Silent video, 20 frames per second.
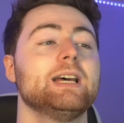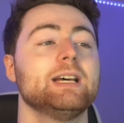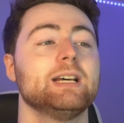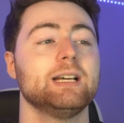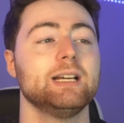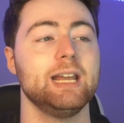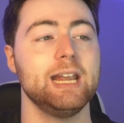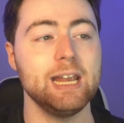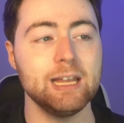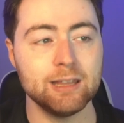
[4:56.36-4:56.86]

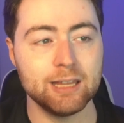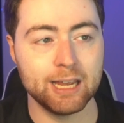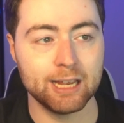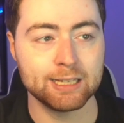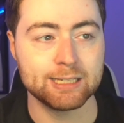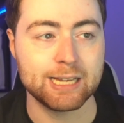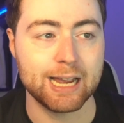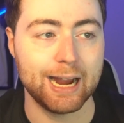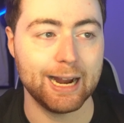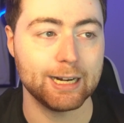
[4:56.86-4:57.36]
in the
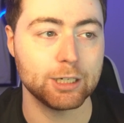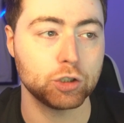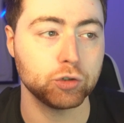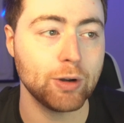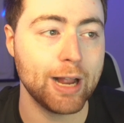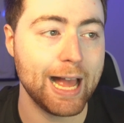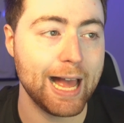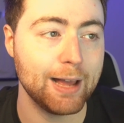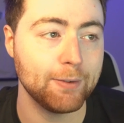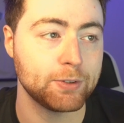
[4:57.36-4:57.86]
entire
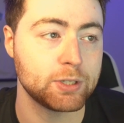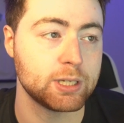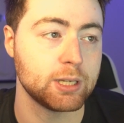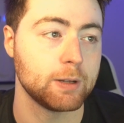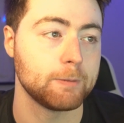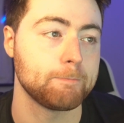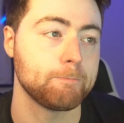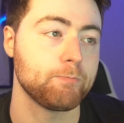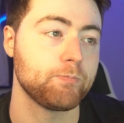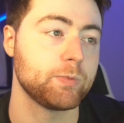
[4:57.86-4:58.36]
draft.
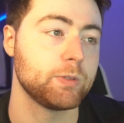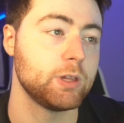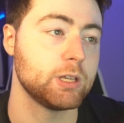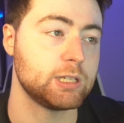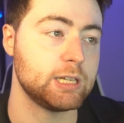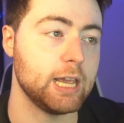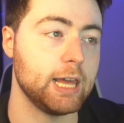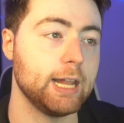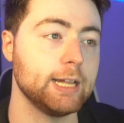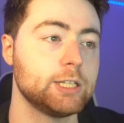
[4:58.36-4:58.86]
the
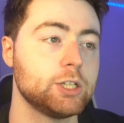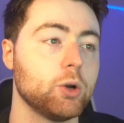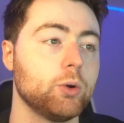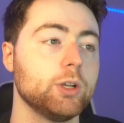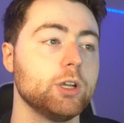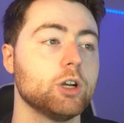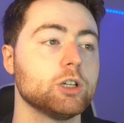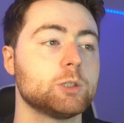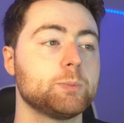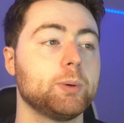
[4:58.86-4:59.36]
San
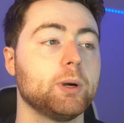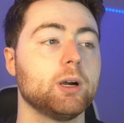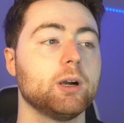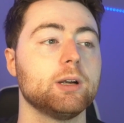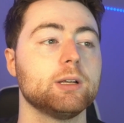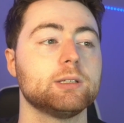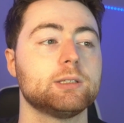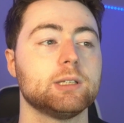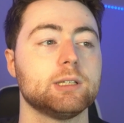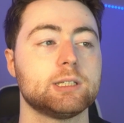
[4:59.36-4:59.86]
Antonio
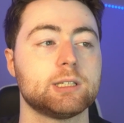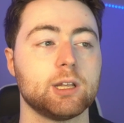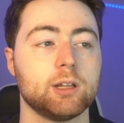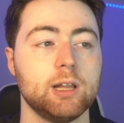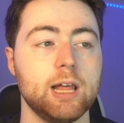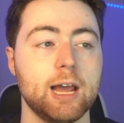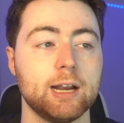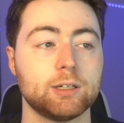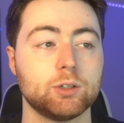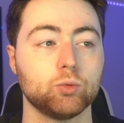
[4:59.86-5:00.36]
Spurs
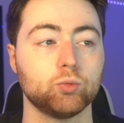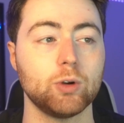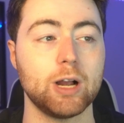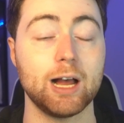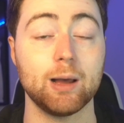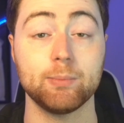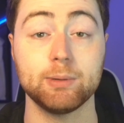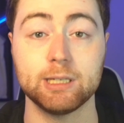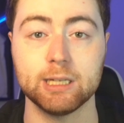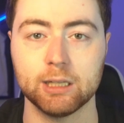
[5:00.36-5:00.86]
select
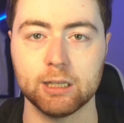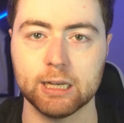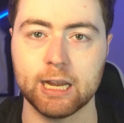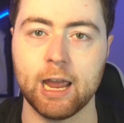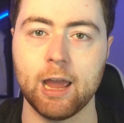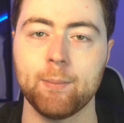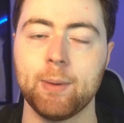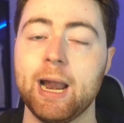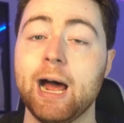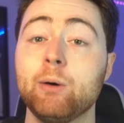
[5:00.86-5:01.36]
Rob
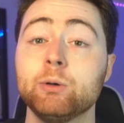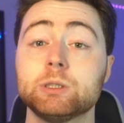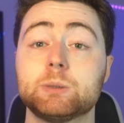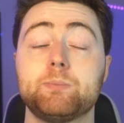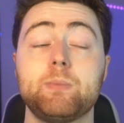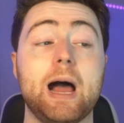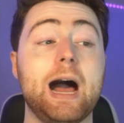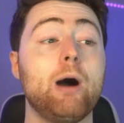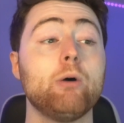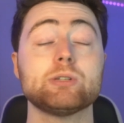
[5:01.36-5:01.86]
Dillingham. And I
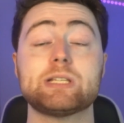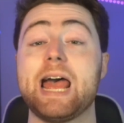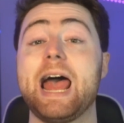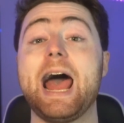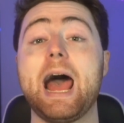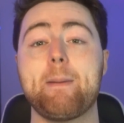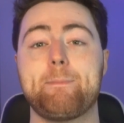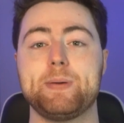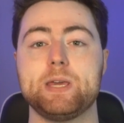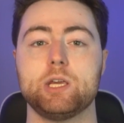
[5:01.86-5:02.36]
was
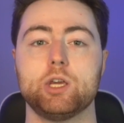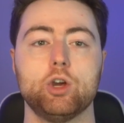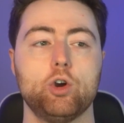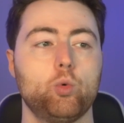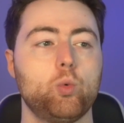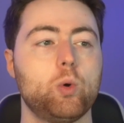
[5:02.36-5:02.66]
happy when